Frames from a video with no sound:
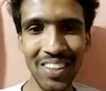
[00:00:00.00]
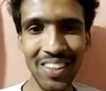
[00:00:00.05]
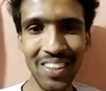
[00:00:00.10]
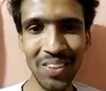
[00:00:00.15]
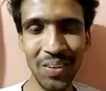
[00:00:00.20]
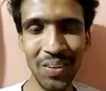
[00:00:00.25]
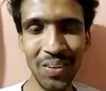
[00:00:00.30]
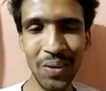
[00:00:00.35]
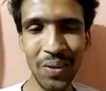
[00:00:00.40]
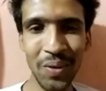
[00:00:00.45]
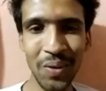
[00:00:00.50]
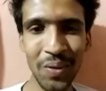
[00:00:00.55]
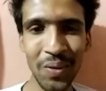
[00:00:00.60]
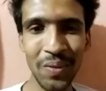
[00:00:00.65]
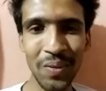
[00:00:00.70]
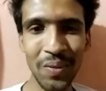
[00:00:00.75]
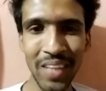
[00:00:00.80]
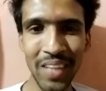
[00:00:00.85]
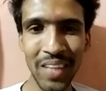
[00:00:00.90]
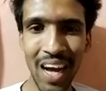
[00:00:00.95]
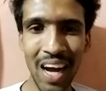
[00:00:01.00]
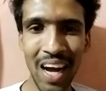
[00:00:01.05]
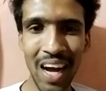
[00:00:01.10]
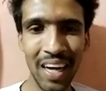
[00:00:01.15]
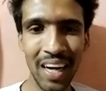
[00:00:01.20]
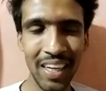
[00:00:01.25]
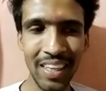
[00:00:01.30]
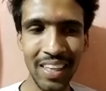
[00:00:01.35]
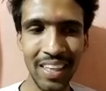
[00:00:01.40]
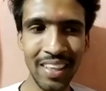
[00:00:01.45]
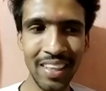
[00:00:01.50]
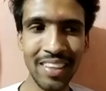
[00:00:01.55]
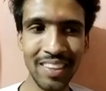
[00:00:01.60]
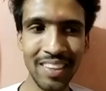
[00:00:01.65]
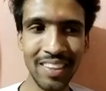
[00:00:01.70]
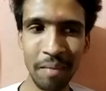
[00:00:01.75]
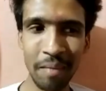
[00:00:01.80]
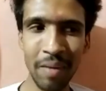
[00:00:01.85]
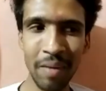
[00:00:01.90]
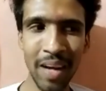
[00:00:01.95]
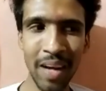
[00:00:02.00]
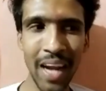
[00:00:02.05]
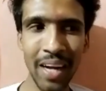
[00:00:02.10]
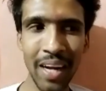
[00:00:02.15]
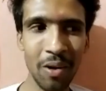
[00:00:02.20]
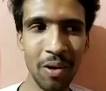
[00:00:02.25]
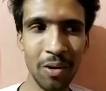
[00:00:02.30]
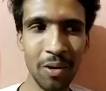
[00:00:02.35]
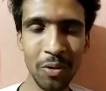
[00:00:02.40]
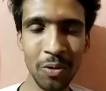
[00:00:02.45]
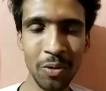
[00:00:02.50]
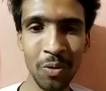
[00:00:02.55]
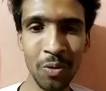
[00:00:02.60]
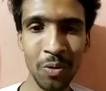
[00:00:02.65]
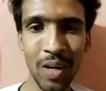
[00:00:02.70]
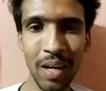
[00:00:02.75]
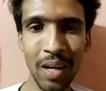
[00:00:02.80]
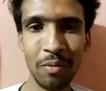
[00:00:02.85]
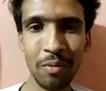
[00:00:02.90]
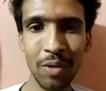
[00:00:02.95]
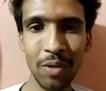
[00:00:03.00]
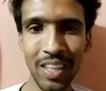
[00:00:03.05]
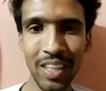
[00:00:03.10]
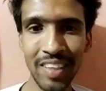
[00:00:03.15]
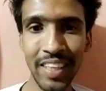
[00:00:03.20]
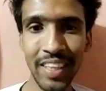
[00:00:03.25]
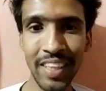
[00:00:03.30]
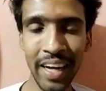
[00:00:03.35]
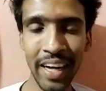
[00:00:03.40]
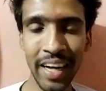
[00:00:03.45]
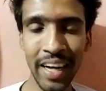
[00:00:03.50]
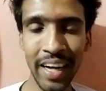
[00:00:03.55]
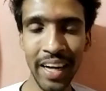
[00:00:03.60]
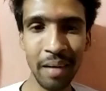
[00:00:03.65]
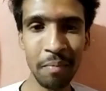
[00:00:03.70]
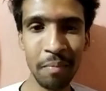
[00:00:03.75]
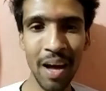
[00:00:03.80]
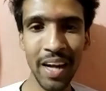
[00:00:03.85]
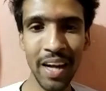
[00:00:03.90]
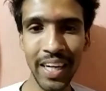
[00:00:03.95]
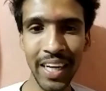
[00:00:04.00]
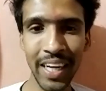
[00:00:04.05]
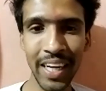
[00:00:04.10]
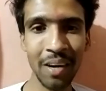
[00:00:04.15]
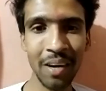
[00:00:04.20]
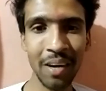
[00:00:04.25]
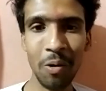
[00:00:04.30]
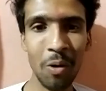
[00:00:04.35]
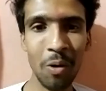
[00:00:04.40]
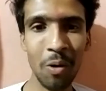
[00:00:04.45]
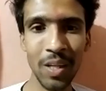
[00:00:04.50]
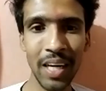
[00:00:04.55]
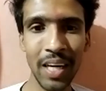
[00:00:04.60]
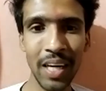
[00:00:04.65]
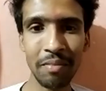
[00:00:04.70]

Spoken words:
So yeah, in the December I got to know like what is internet marketing and all that